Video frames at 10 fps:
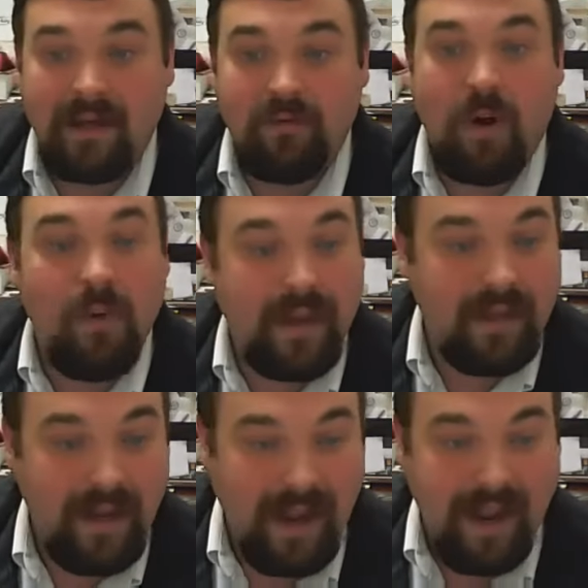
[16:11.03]

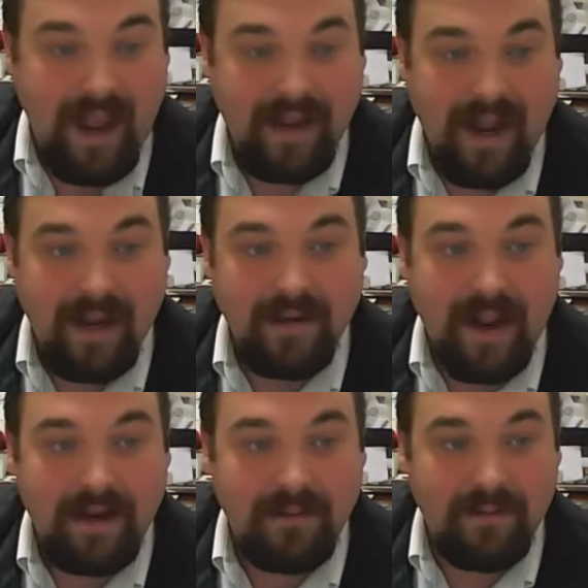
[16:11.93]
growing
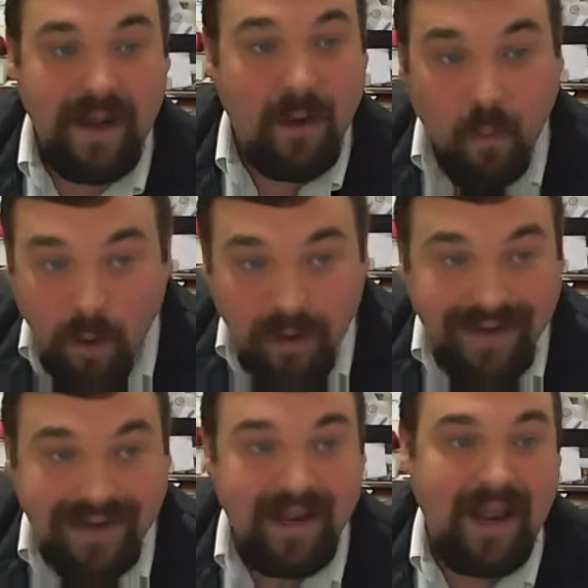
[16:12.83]
and
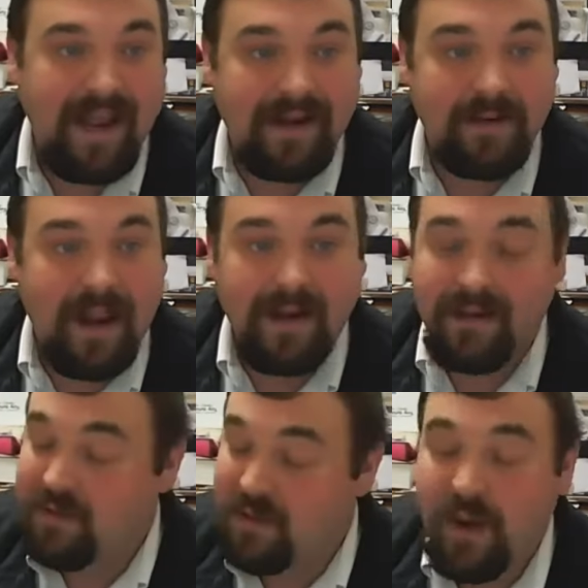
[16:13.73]
networking
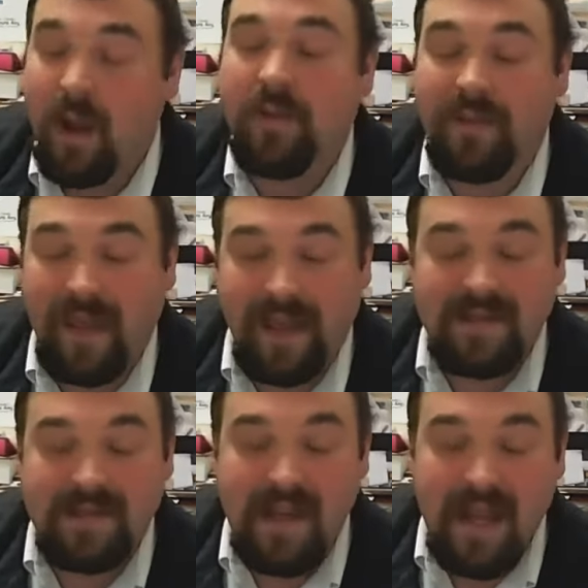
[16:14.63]
and doing all the
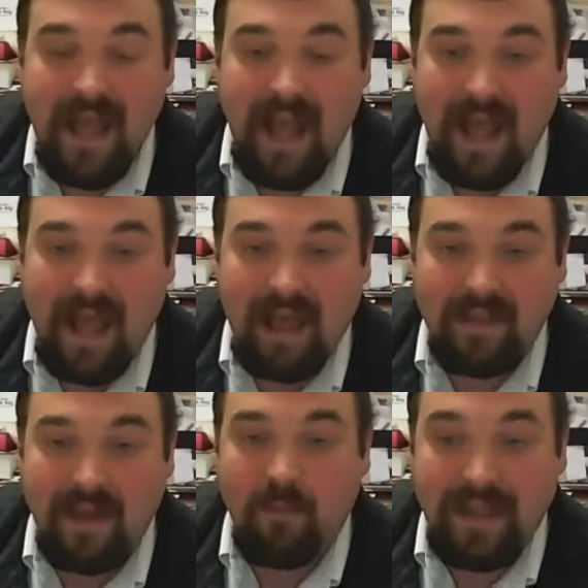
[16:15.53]
things
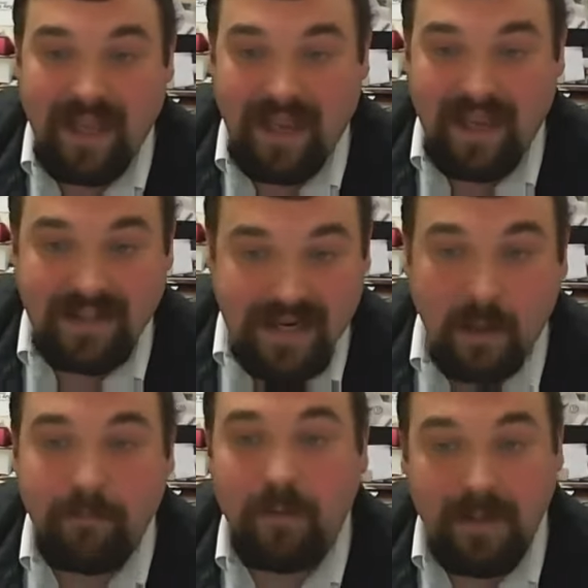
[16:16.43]
that we can to
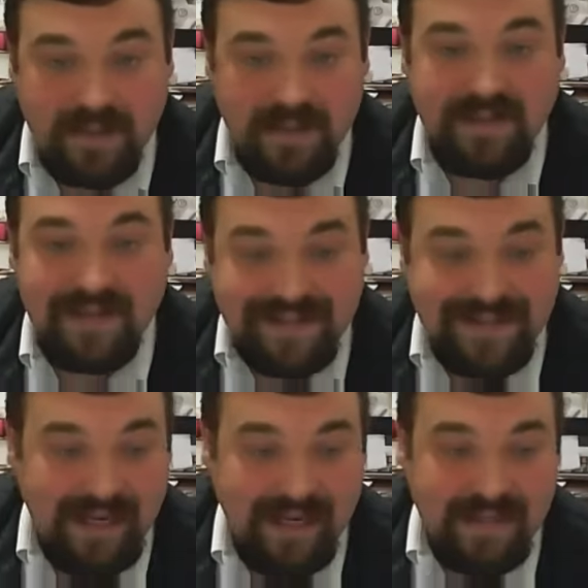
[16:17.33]
help your business succeed.